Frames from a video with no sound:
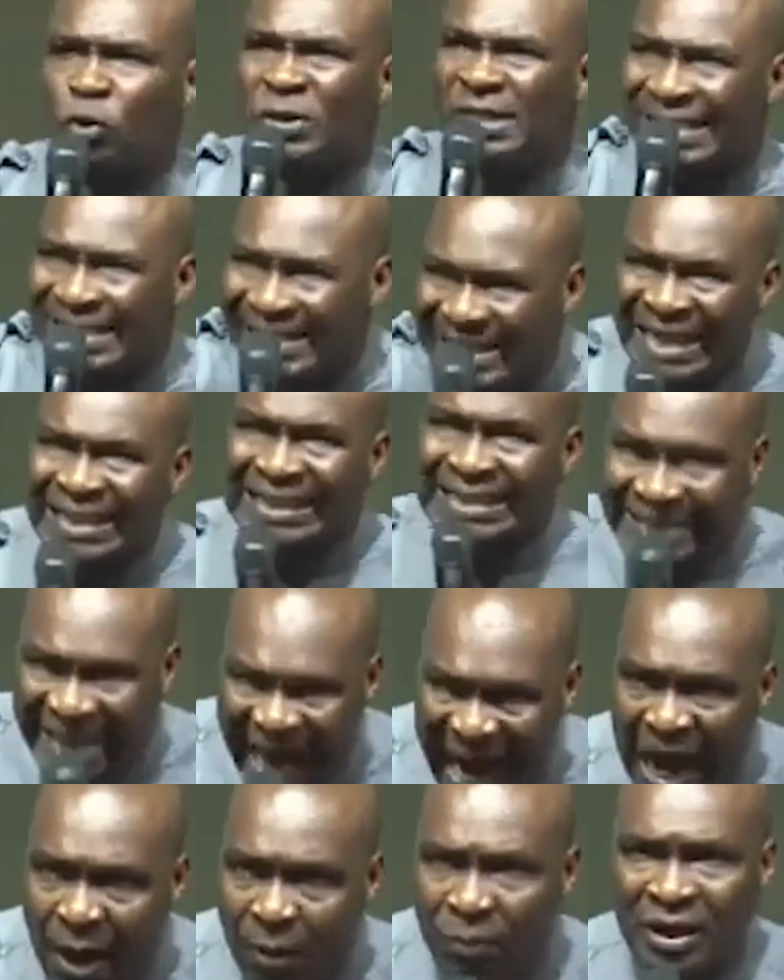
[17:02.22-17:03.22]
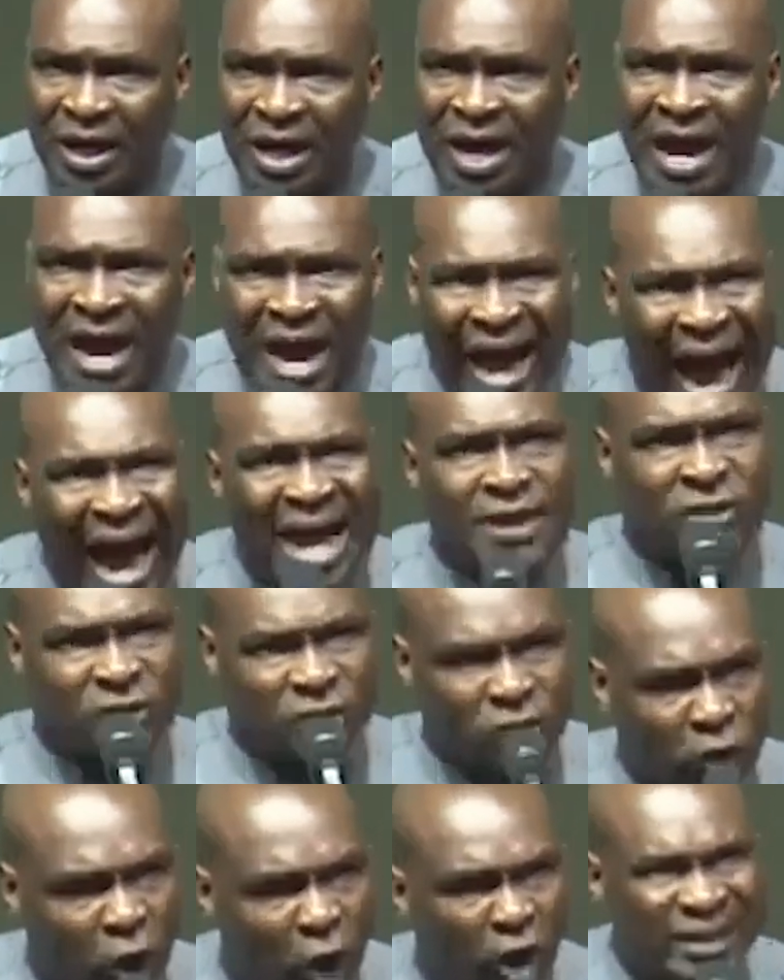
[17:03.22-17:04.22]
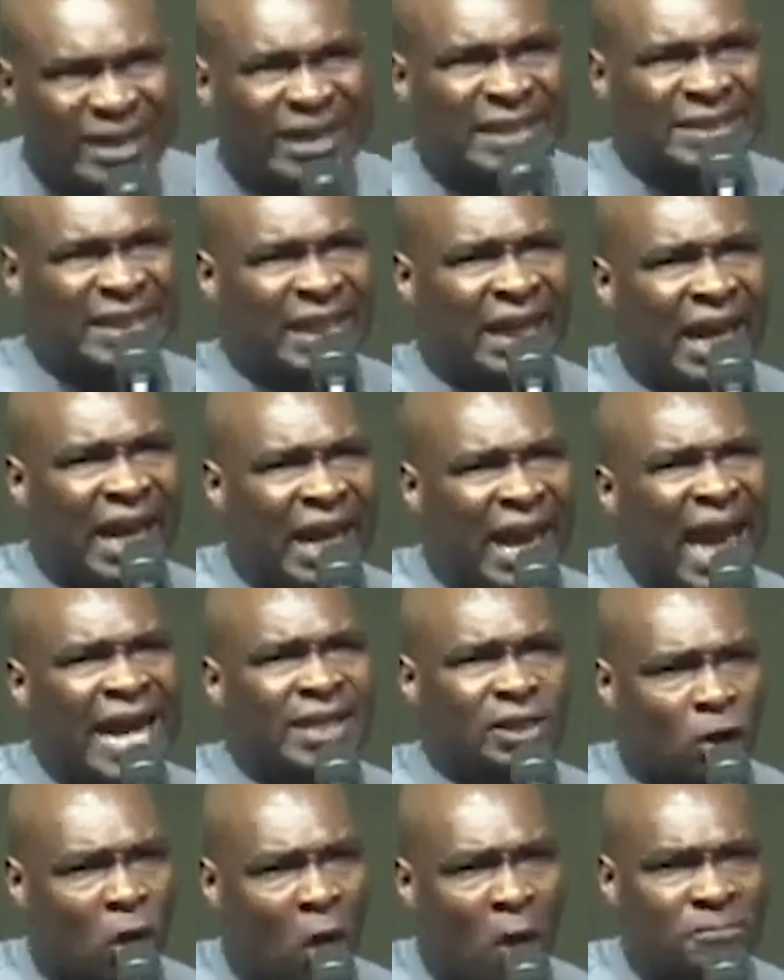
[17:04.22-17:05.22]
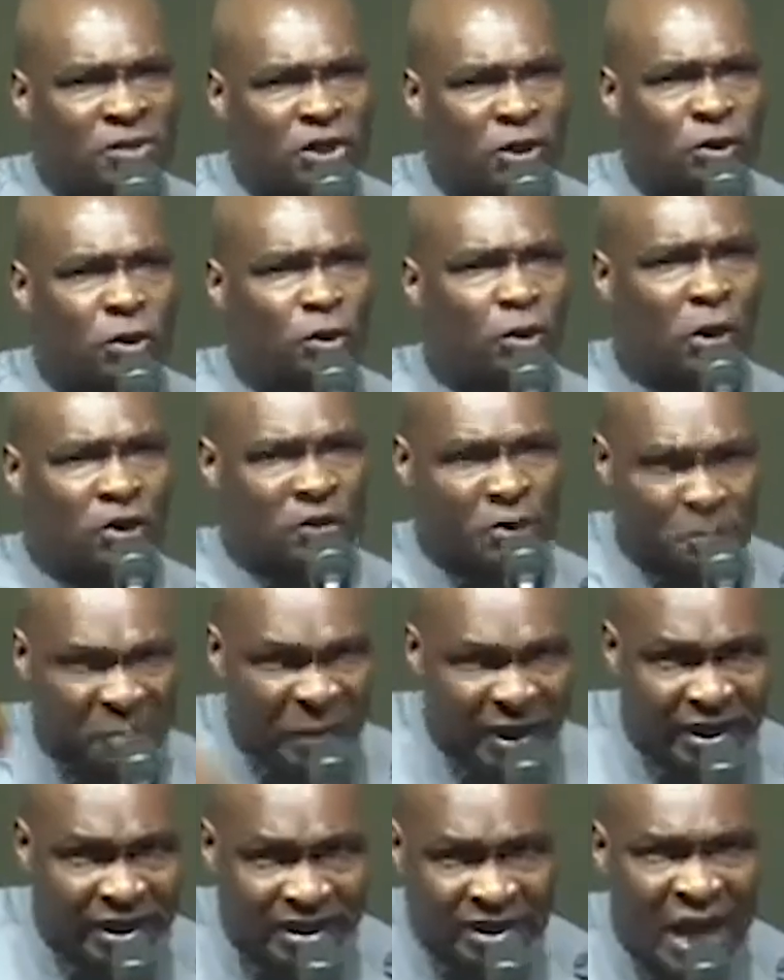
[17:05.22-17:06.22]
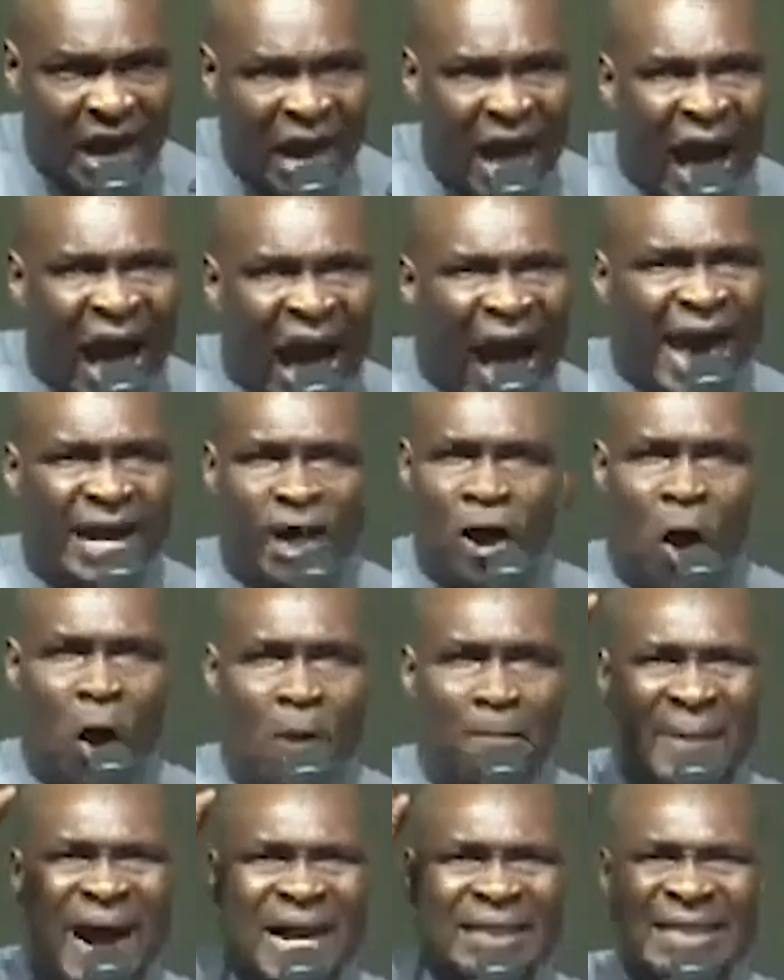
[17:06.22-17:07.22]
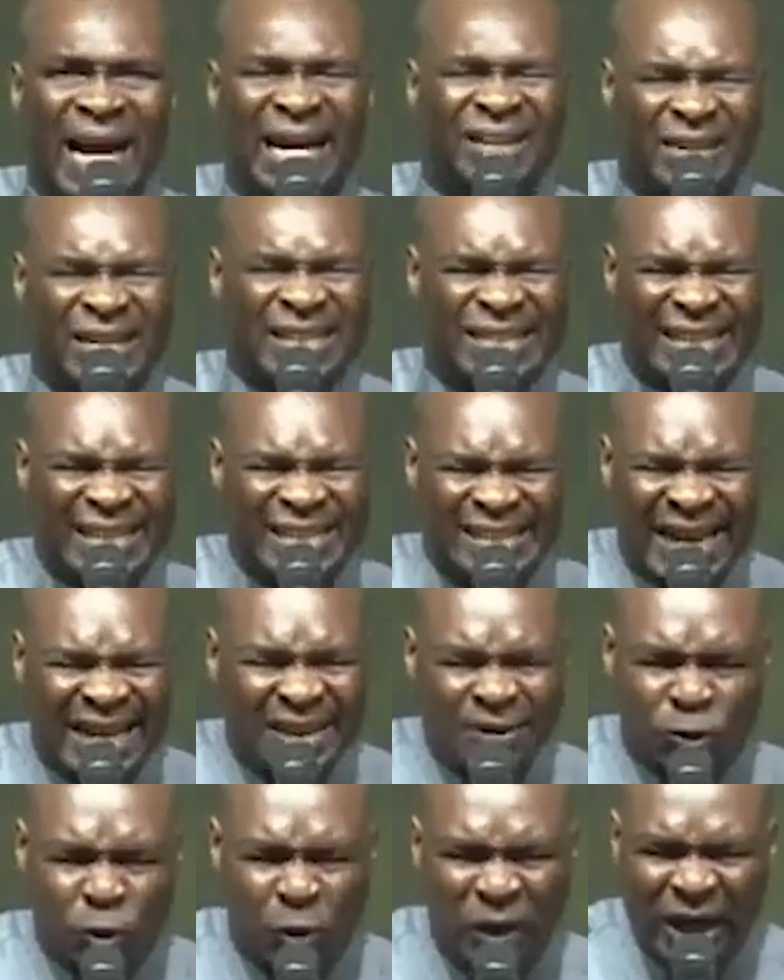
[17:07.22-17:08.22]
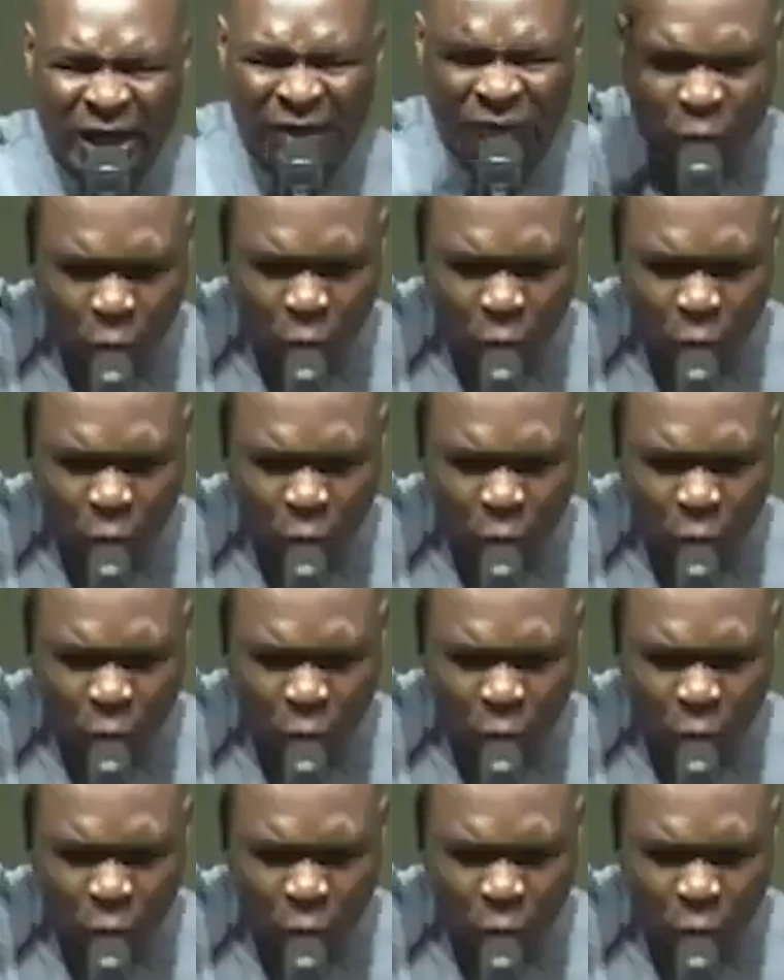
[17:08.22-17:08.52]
to sit down and study till light comes into your spirit, I command that resistance to leave